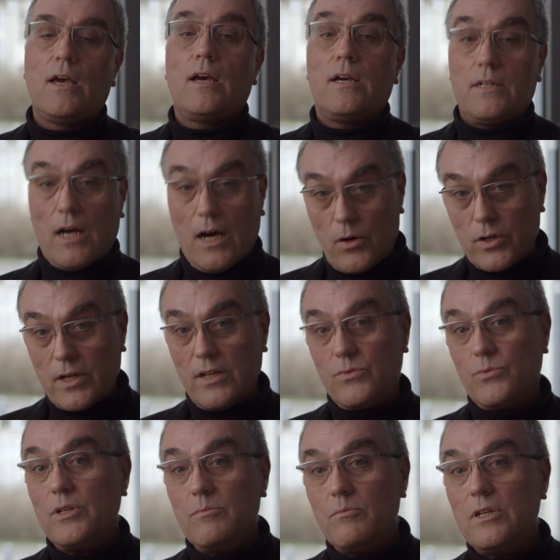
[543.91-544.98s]
And how
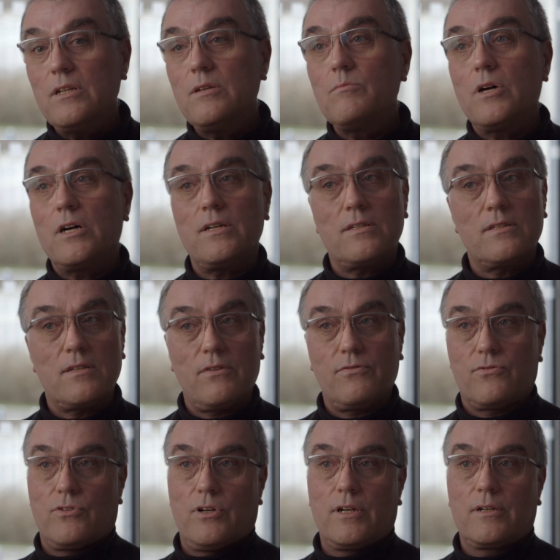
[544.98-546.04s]
can we minimize
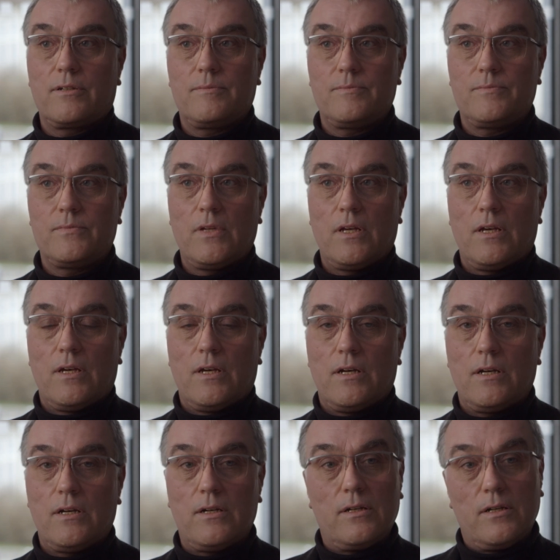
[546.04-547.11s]
suffering
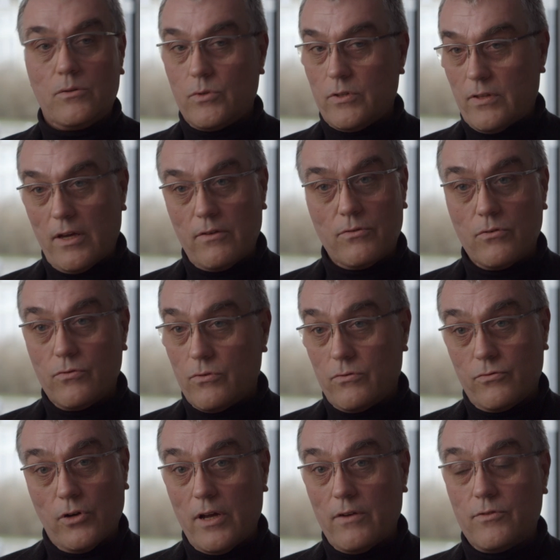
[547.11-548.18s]

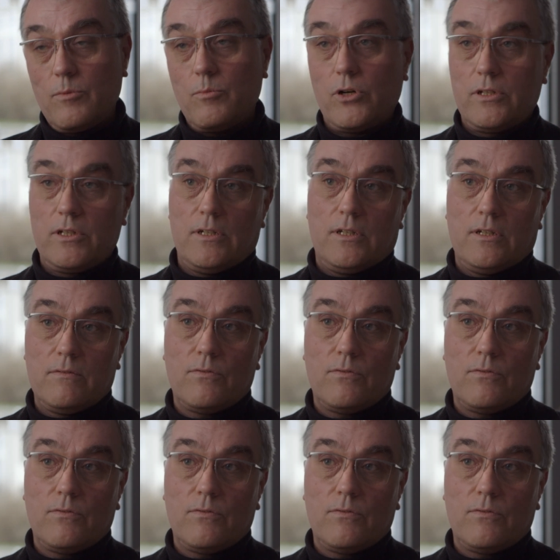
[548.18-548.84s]
for everybody